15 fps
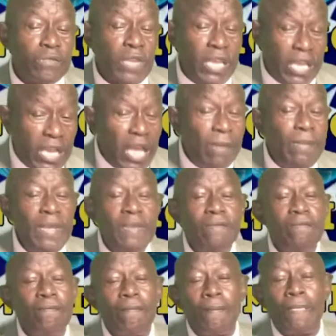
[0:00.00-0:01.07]
It's coming.
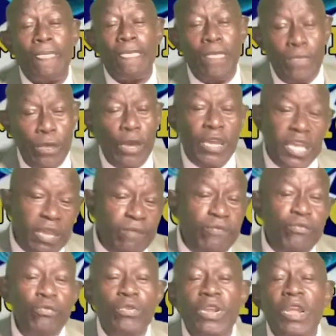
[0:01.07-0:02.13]
Y'all keep
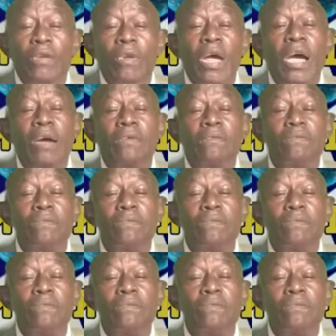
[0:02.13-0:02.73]
fooling around.